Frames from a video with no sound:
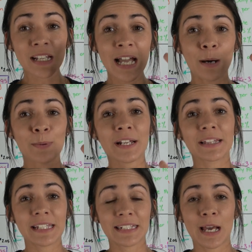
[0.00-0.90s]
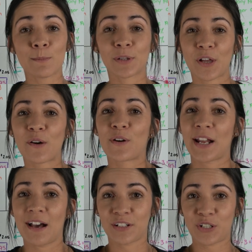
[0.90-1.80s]
I'll put a link down below on
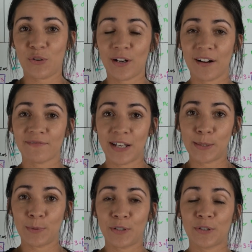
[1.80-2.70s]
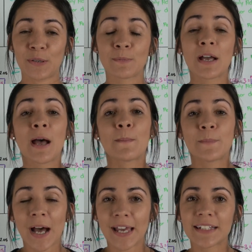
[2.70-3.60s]
how to join our Facebook group.
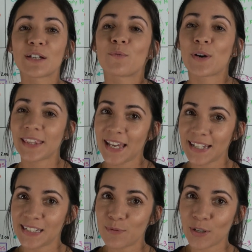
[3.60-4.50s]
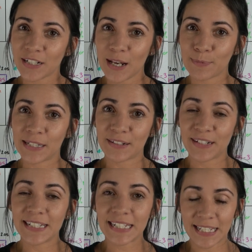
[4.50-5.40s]
But what the Etsy workshop
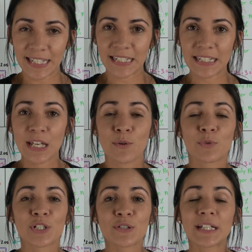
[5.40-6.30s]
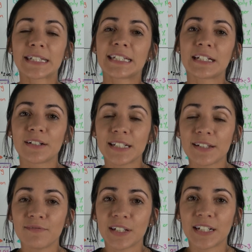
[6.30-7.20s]
series is, we're doing a series
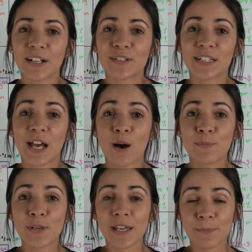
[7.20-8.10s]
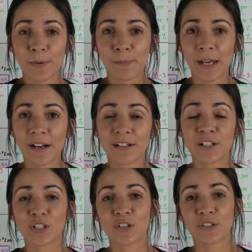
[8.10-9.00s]
of videos to help you get prepared
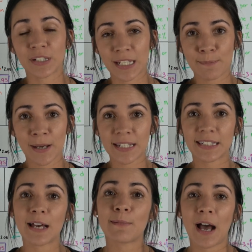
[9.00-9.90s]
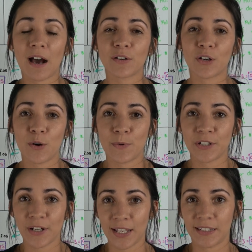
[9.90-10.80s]
and show you step by step how to open
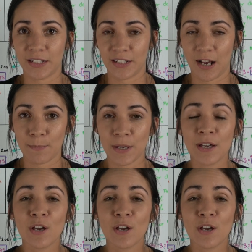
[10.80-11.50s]
your Etsy shop.